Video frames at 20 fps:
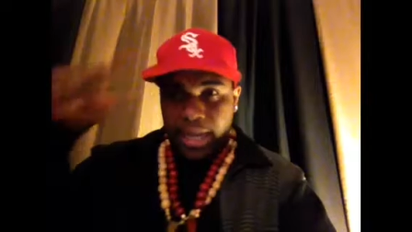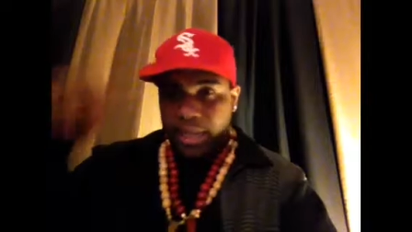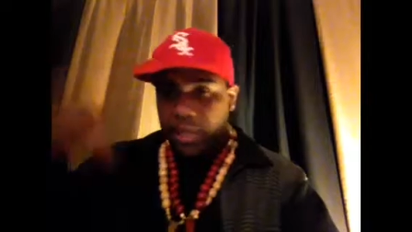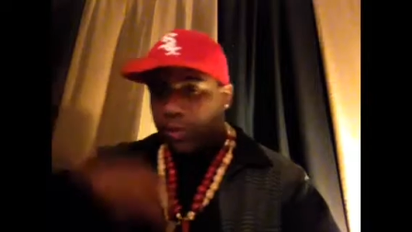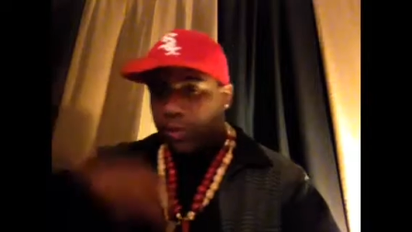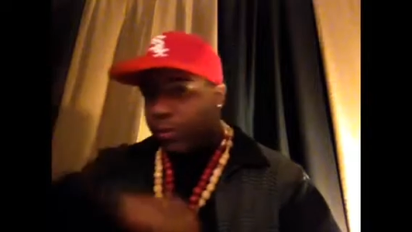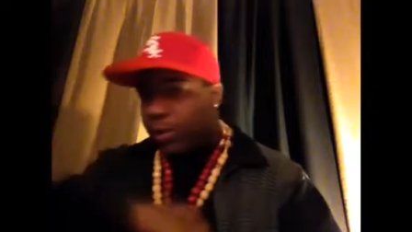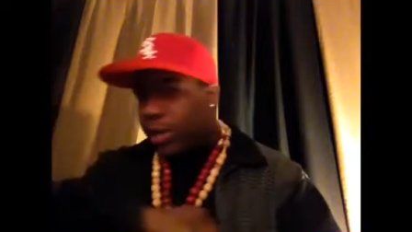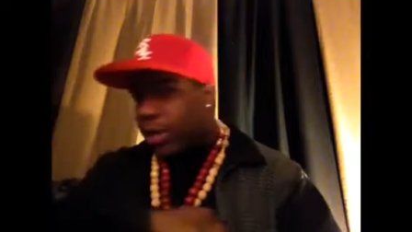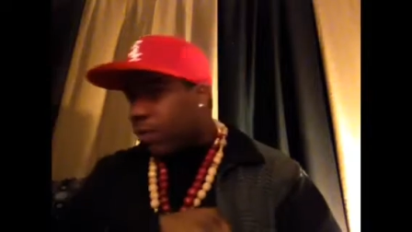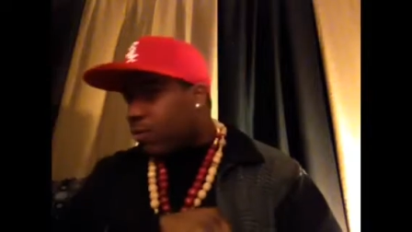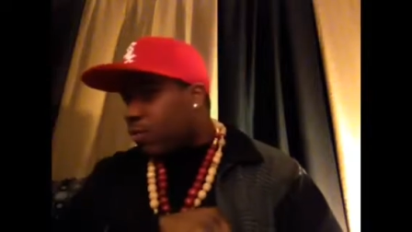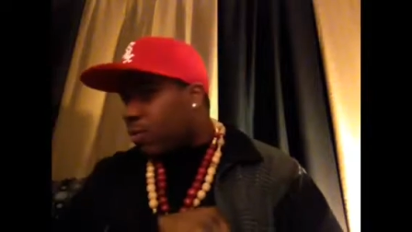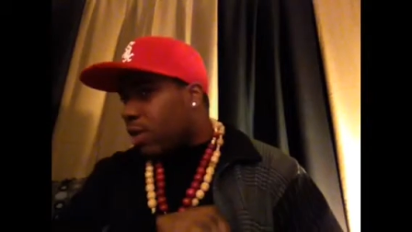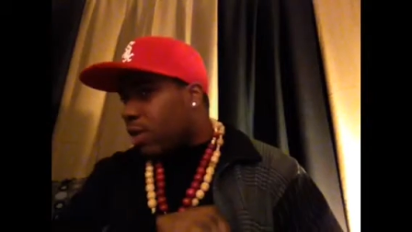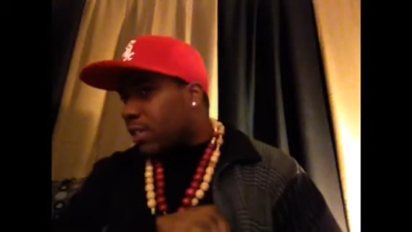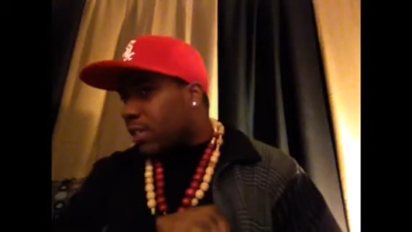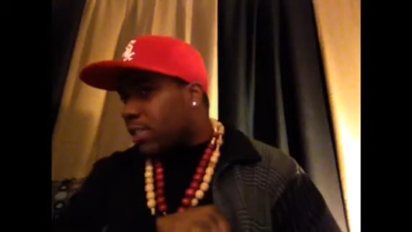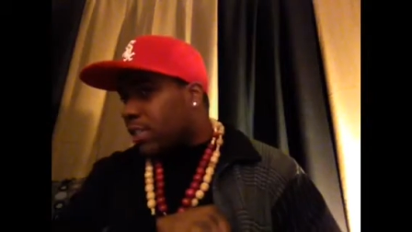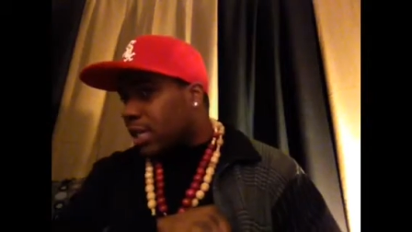Got the red and
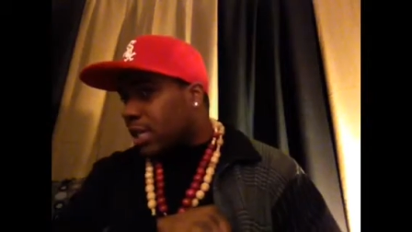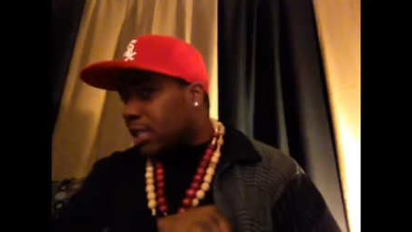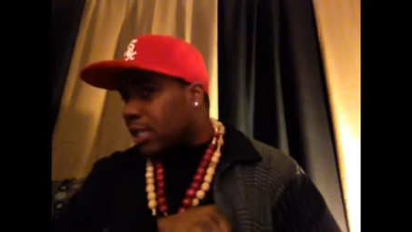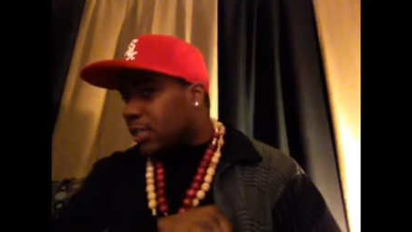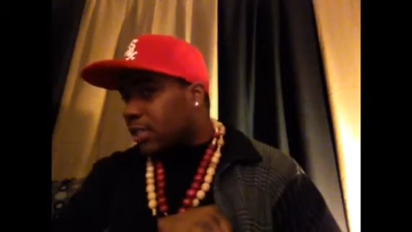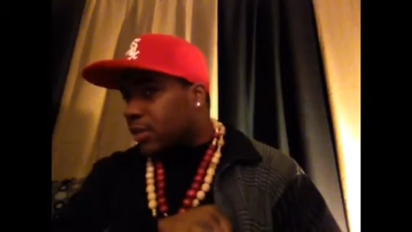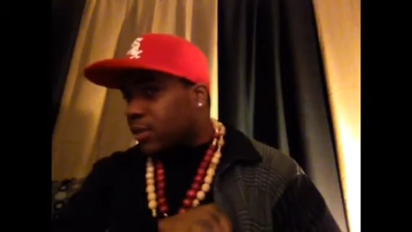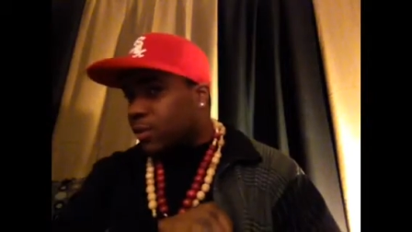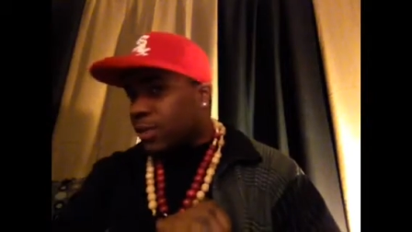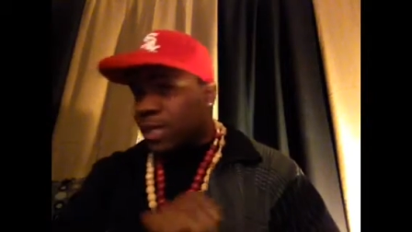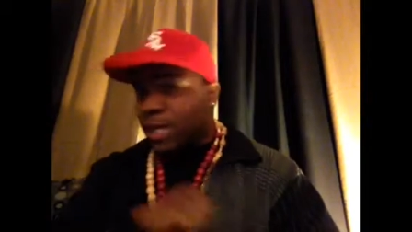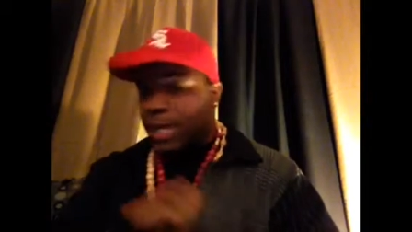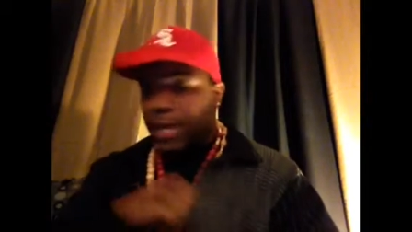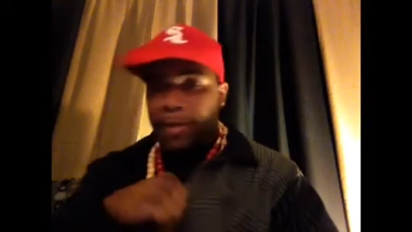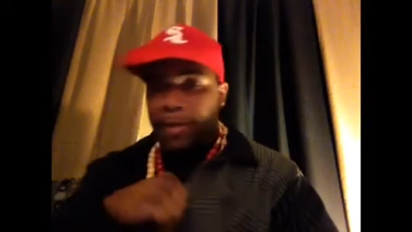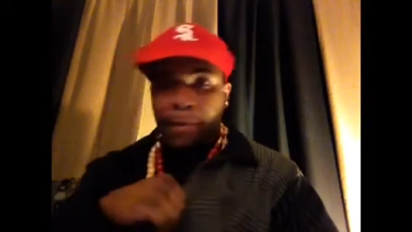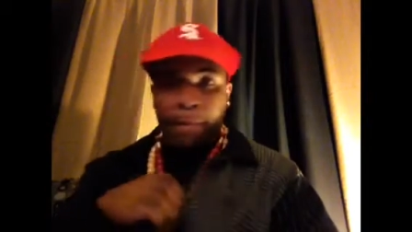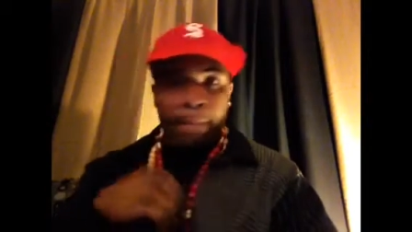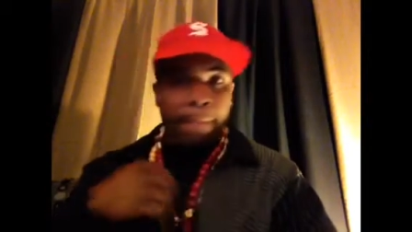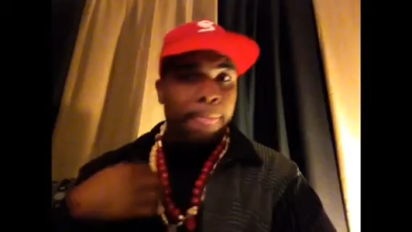white socks on
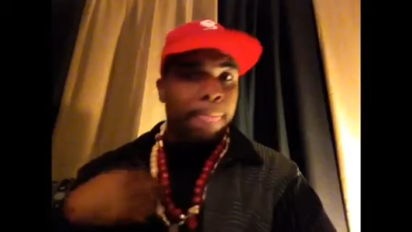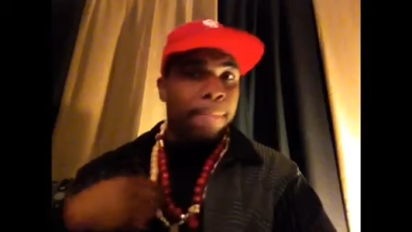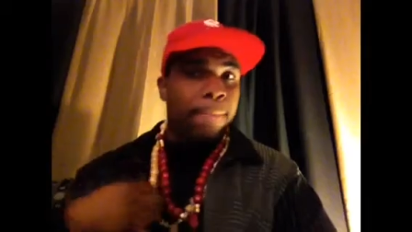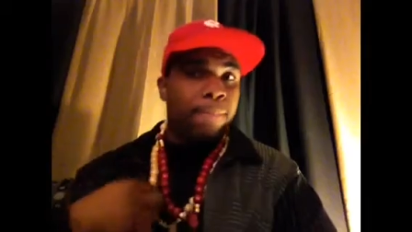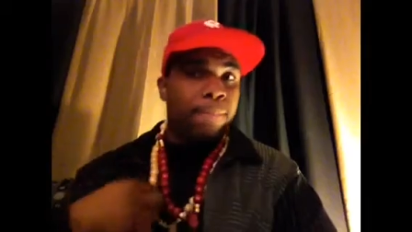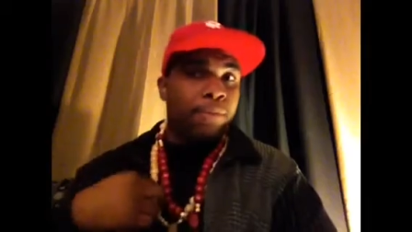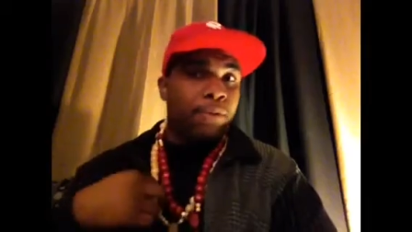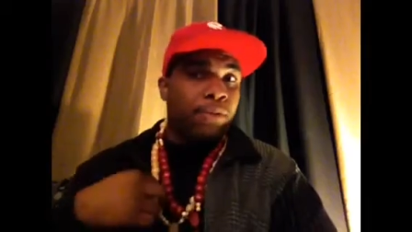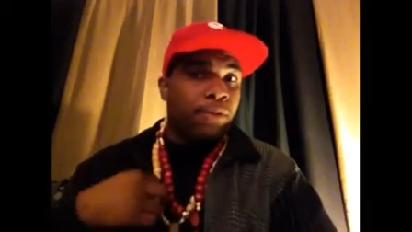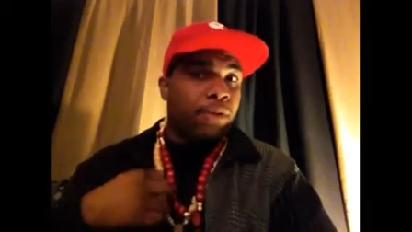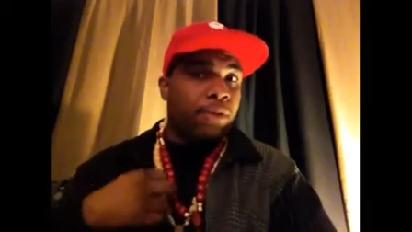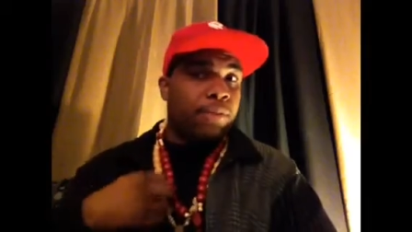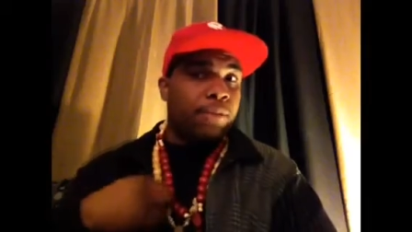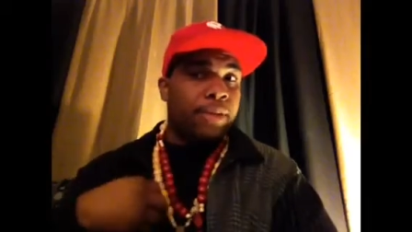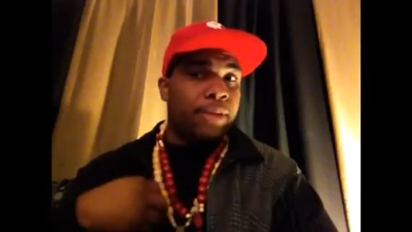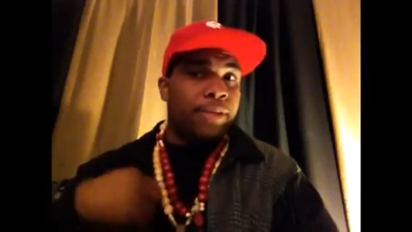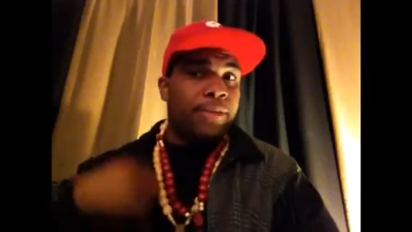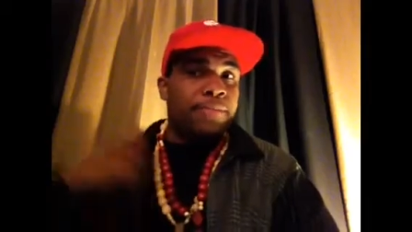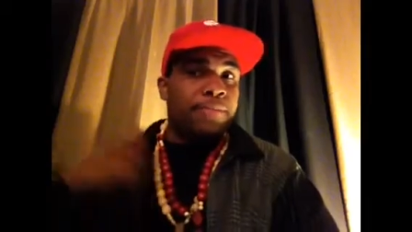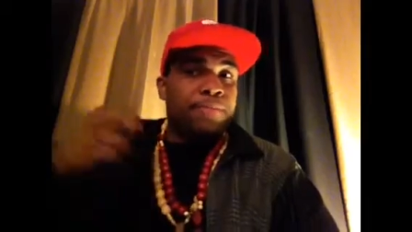today. You know what I
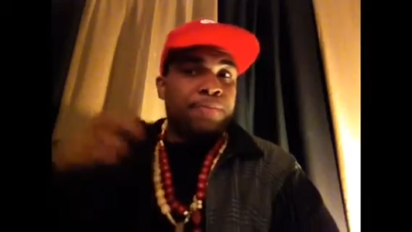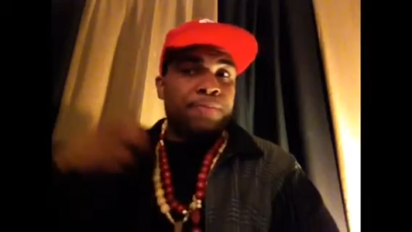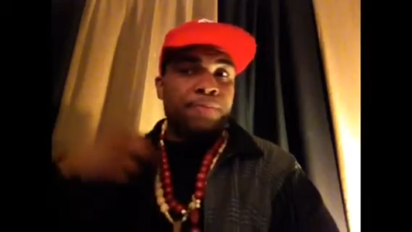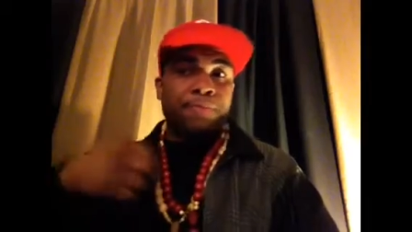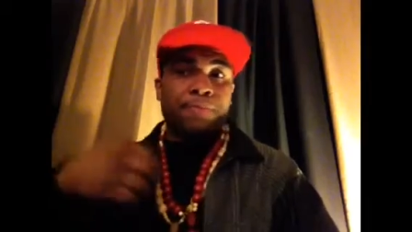mean?